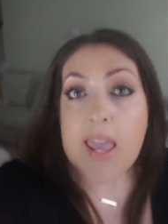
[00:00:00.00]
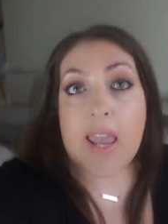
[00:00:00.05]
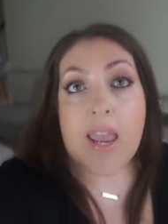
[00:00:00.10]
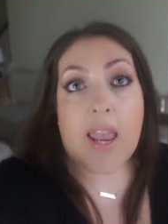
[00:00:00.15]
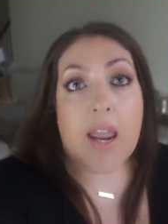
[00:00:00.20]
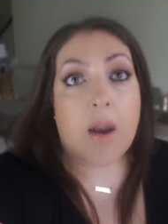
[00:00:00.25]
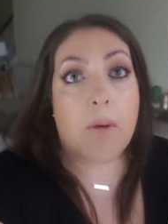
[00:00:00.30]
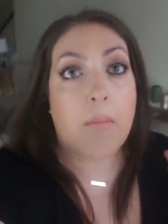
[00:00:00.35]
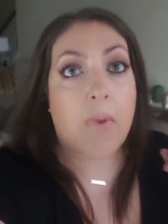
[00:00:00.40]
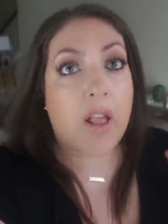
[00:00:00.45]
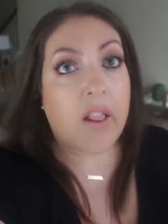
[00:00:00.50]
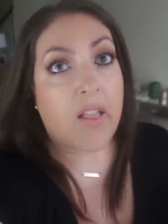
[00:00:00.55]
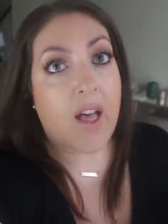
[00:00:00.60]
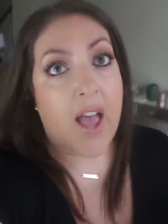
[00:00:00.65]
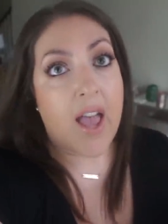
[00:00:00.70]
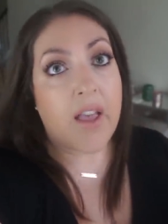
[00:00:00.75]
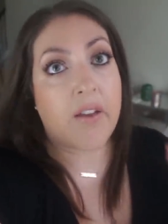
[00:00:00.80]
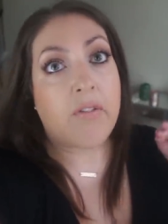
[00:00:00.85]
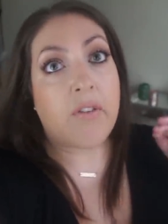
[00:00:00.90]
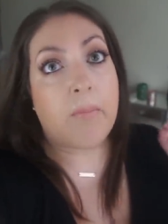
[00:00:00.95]
in my
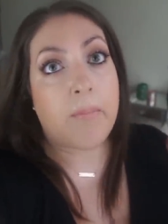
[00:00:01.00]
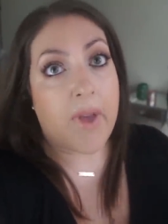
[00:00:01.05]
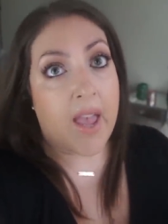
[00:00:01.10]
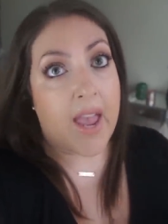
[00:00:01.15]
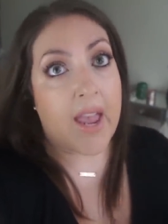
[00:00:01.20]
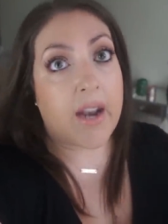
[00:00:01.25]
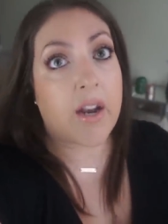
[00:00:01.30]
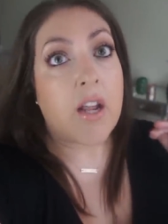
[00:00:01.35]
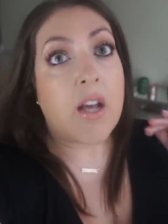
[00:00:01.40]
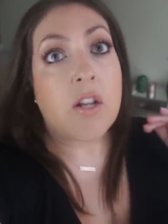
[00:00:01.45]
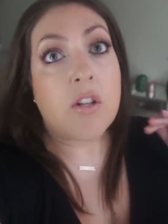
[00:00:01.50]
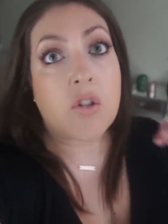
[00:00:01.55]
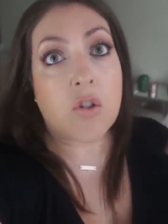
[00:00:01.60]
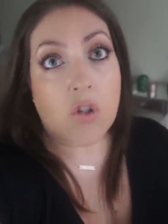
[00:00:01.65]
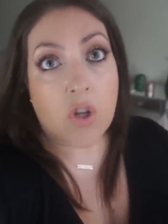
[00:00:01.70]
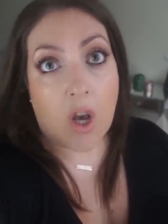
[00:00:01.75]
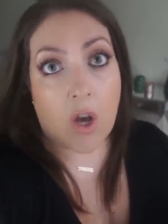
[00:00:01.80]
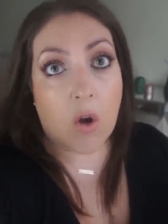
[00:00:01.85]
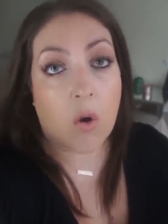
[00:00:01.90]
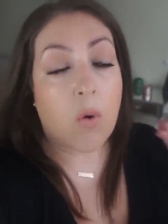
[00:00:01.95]
life been
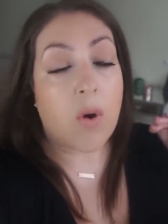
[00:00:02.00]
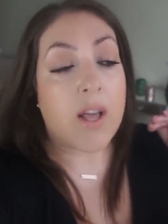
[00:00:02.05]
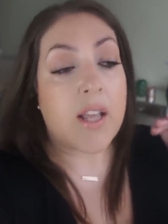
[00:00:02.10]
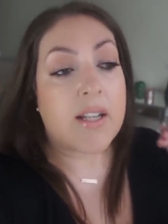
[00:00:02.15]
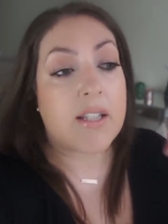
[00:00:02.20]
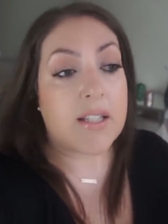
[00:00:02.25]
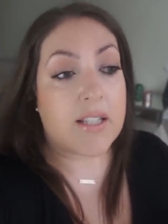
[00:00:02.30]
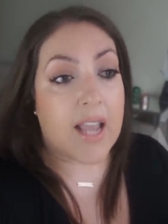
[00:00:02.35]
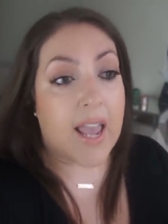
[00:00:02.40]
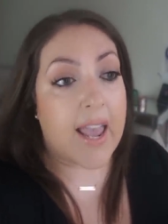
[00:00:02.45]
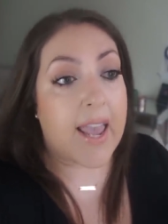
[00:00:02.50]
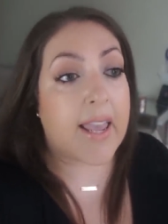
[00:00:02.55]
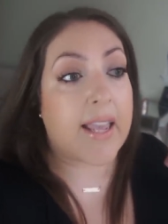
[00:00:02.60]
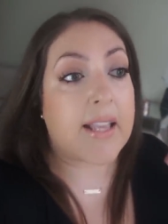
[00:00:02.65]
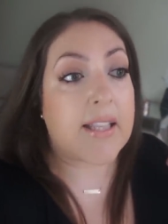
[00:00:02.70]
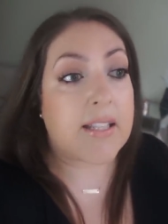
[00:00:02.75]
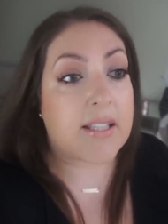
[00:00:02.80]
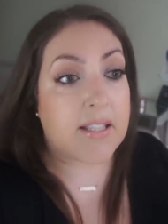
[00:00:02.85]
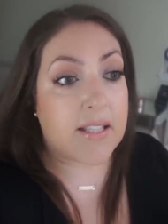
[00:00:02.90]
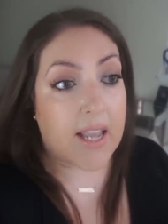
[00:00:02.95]
so
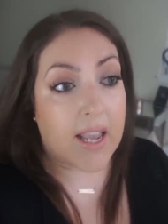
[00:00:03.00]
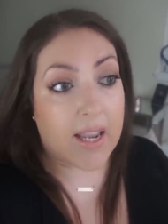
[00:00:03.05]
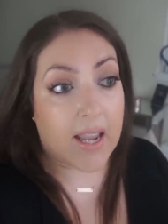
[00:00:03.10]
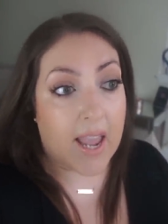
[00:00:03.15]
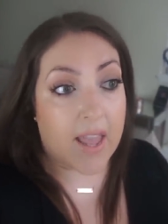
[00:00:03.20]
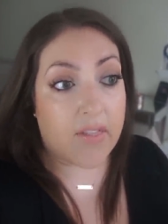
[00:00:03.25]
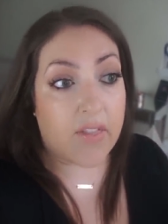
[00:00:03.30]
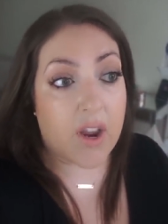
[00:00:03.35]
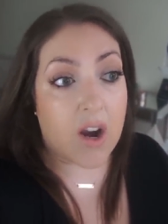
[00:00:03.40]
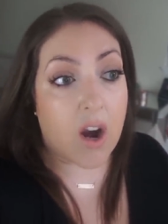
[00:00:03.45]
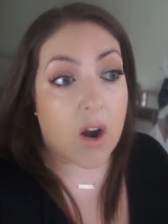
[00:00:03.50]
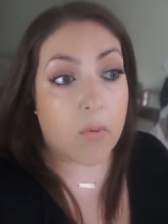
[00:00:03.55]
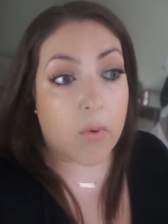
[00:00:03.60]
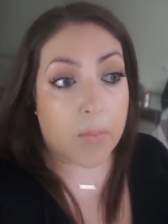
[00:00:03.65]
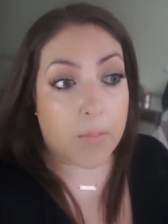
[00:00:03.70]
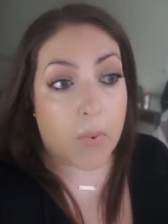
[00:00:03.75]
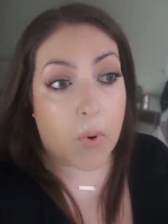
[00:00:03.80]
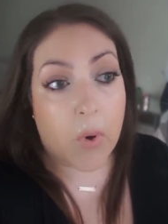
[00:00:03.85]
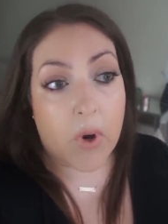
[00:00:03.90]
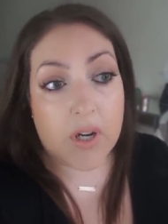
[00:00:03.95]
dang sick. And there are
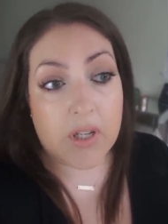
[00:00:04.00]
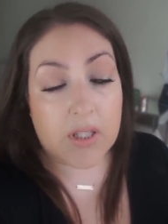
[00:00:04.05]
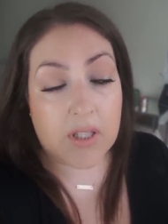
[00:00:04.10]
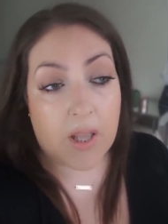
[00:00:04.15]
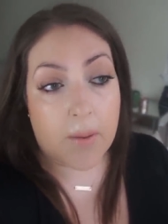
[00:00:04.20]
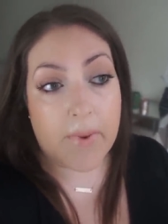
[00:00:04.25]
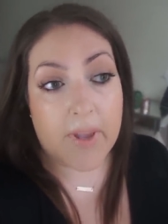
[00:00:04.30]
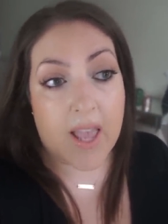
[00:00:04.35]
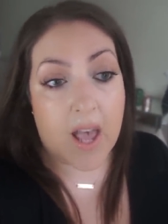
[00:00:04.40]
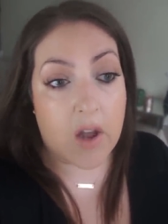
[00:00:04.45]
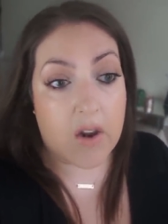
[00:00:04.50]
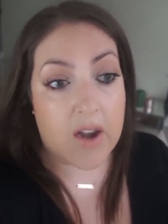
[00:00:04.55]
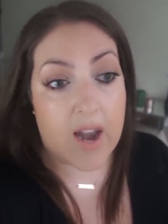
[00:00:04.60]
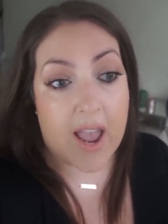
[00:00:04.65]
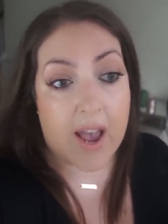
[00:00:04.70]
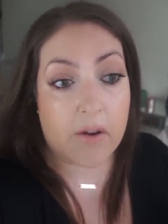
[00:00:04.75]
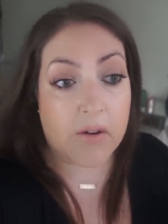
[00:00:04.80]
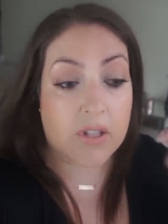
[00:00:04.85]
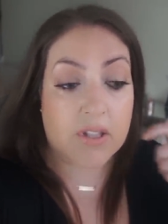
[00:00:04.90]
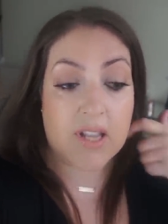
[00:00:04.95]
reports coming out
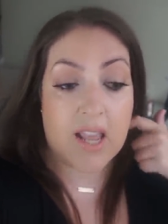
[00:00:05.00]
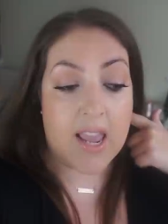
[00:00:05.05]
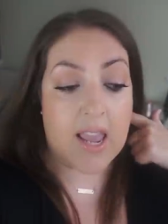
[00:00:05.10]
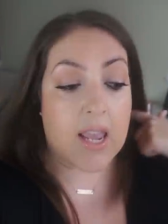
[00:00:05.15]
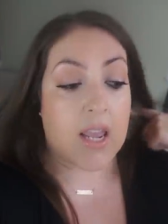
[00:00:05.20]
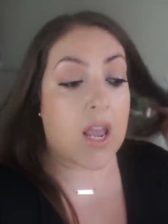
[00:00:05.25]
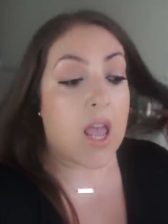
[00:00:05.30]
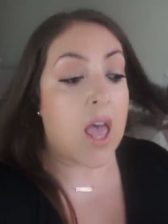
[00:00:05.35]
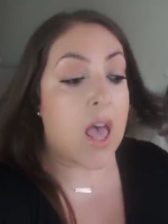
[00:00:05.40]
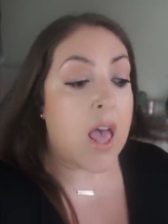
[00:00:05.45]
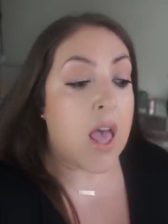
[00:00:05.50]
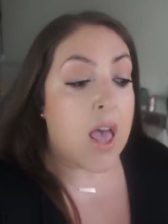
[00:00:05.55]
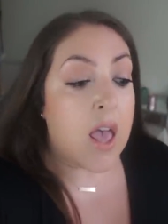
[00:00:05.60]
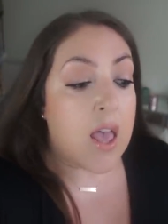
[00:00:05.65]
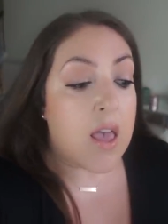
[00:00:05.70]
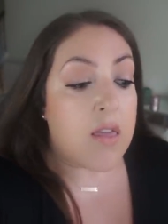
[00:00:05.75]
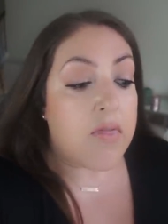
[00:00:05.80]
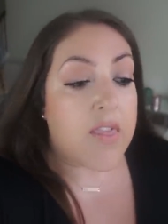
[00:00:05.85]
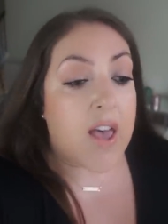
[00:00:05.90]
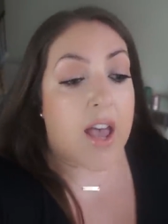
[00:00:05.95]
now saying
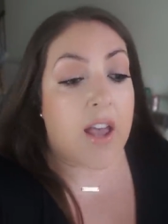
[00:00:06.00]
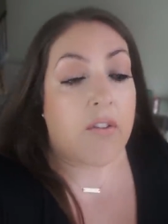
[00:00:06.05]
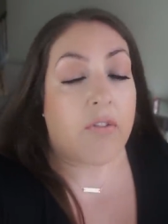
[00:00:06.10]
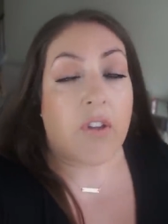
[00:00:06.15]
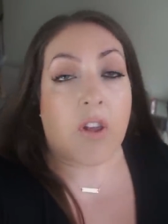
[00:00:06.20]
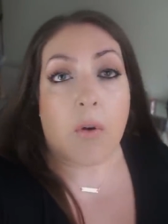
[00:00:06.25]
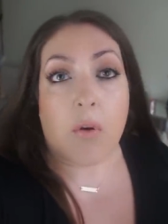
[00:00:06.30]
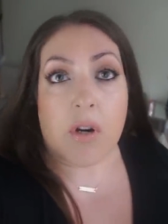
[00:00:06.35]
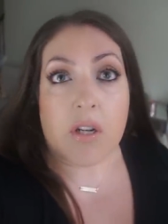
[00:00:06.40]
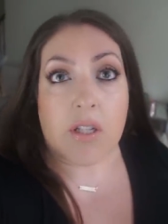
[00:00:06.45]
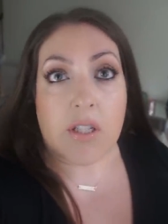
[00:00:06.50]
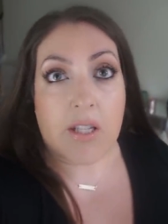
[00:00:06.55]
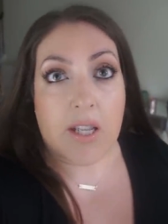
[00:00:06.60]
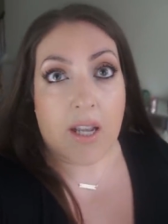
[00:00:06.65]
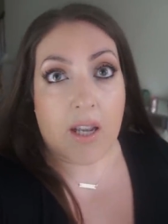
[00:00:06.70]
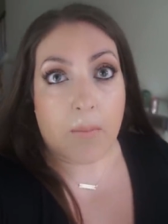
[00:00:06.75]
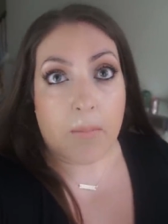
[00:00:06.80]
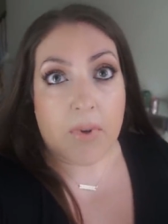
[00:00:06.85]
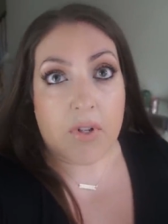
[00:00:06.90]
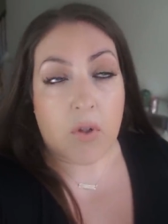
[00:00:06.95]
that if you are
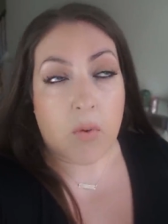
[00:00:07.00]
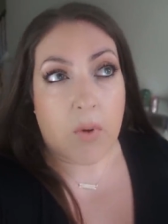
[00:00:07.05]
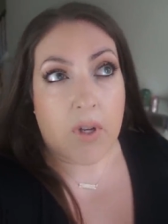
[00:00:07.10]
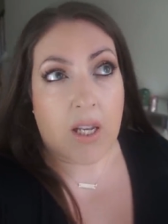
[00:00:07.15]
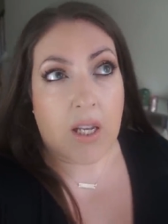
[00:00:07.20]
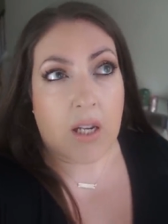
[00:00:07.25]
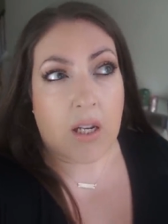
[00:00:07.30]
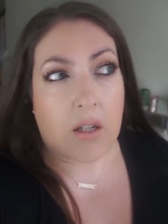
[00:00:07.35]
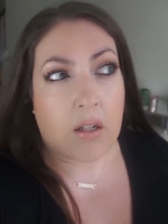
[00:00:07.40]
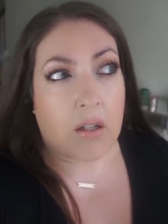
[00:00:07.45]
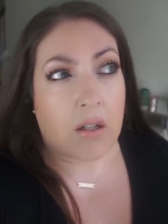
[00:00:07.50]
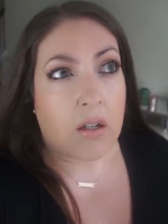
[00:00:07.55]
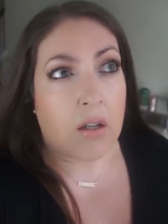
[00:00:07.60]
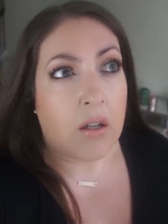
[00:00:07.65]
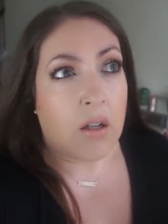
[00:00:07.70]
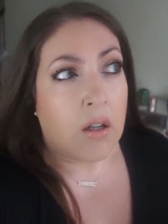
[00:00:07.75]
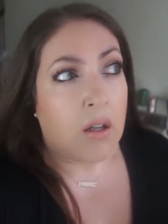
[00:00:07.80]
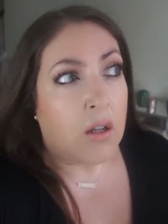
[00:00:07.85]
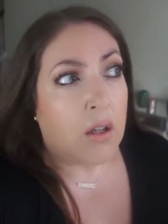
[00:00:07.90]
sick between